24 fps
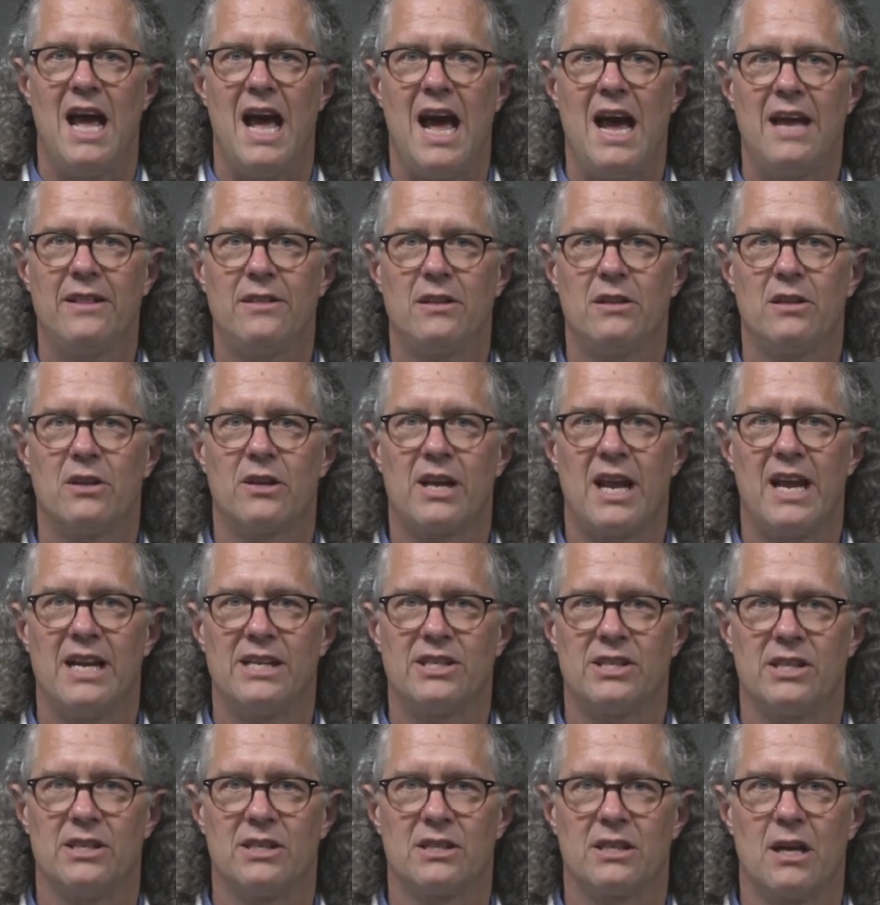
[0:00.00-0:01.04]
and the
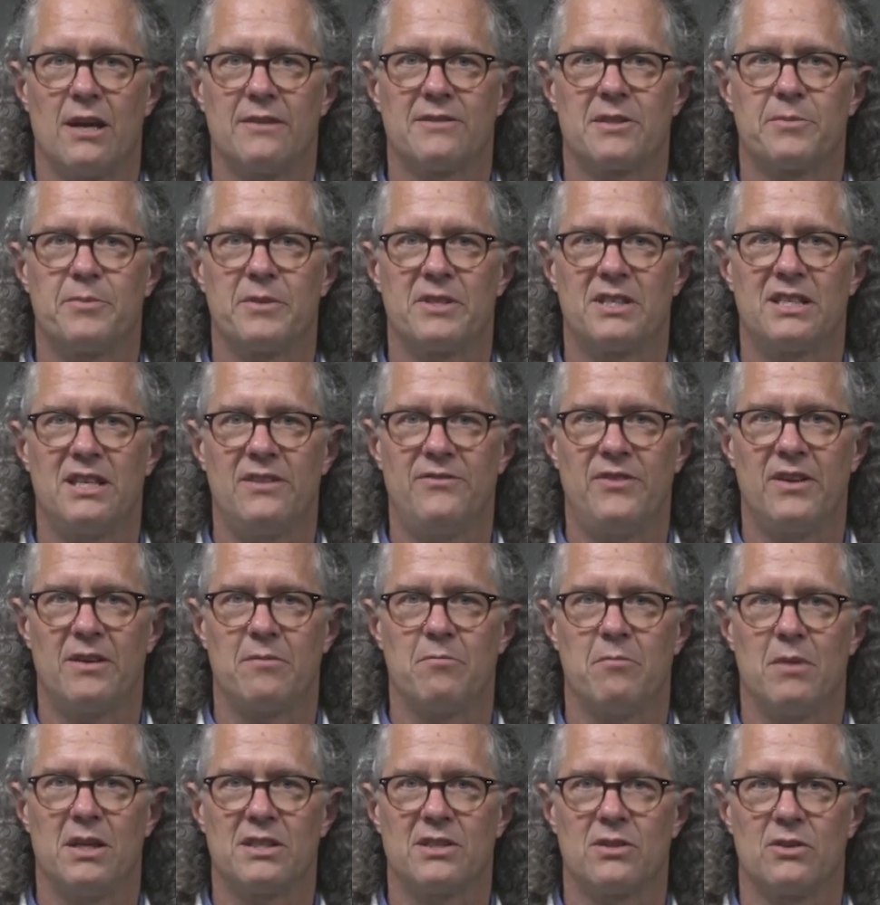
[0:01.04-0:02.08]
locations of specific
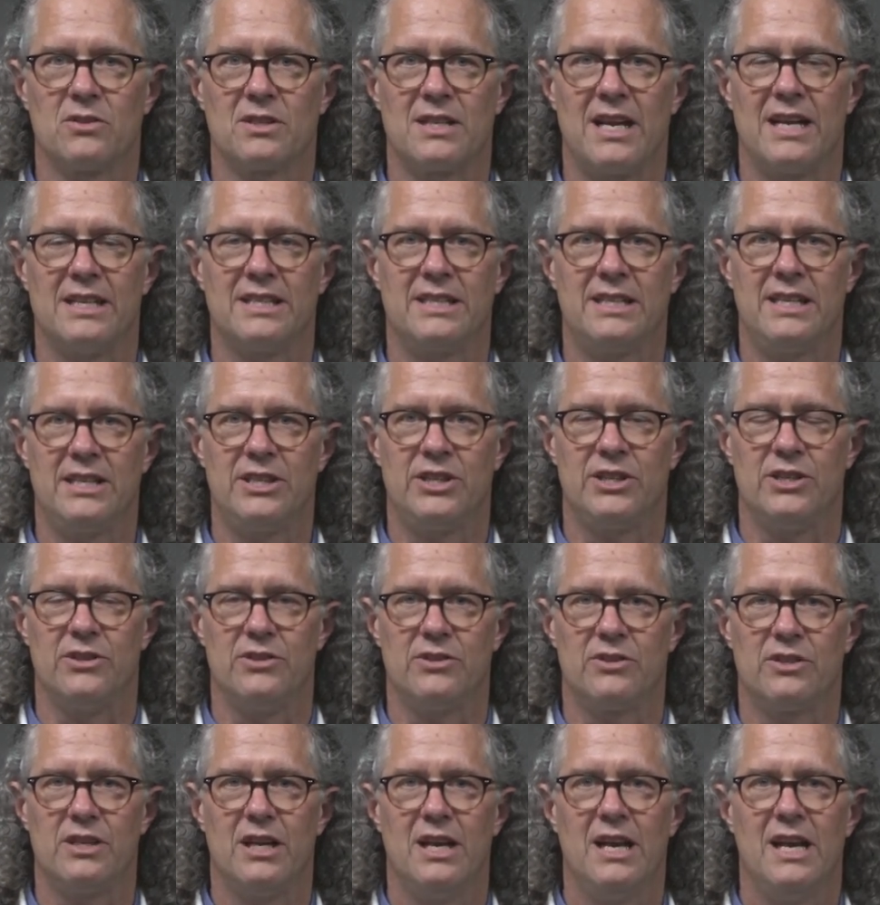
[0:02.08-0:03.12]
muscles and
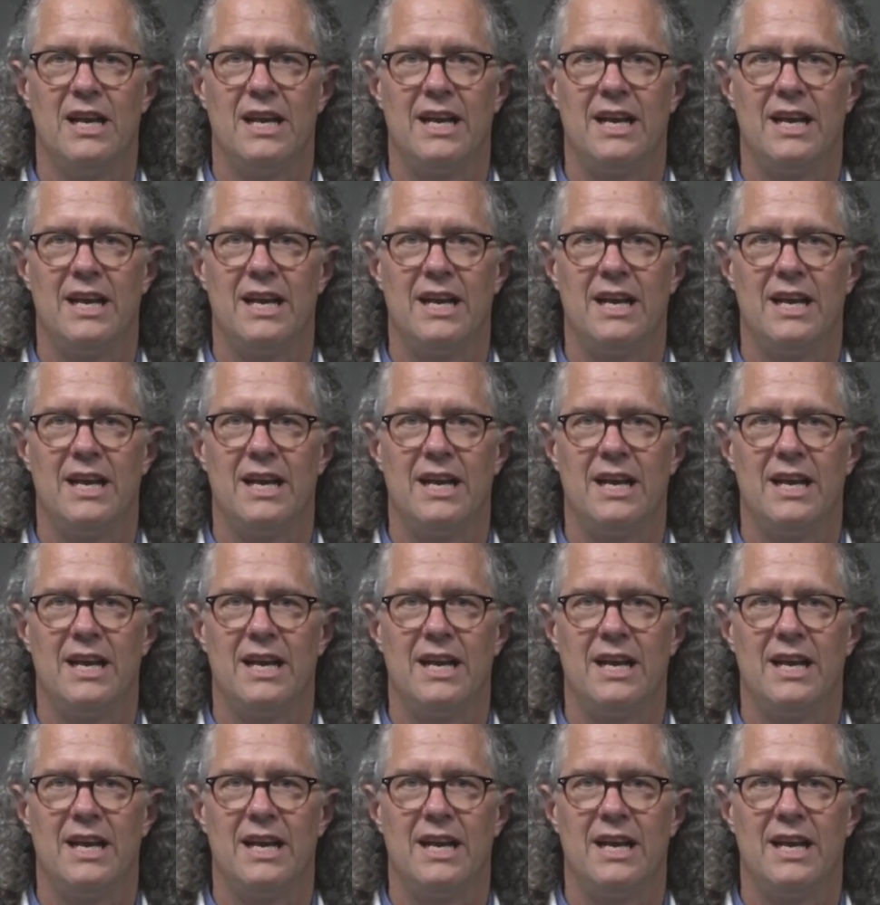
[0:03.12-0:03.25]
tissues